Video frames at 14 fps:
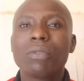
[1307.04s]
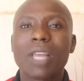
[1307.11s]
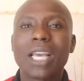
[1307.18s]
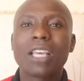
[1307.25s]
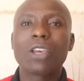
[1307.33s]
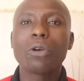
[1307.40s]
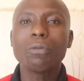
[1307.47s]

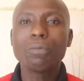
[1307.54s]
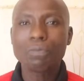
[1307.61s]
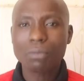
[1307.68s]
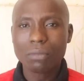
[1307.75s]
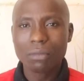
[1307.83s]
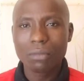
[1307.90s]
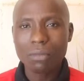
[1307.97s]
Thank you.
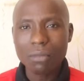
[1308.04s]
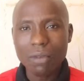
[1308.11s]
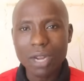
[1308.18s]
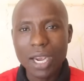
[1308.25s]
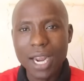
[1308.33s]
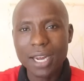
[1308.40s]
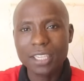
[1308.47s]

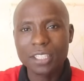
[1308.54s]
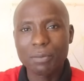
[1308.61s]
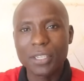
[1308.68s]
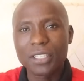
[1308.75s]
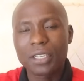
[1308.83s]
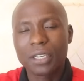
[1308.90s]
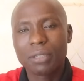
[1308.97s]
And let's
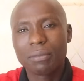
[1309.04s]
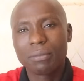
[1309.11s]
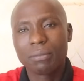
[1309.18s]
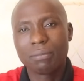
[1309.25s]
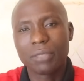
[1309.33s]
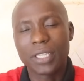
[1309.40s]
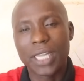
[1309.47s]
meet
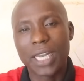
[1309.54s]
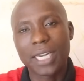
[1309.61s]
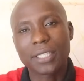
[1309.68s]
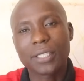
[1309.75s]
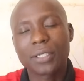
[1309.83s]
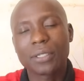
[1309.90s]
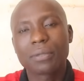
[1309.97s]
in the
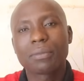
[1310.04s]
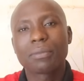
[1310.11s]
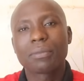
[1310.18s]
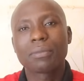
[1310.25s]
next.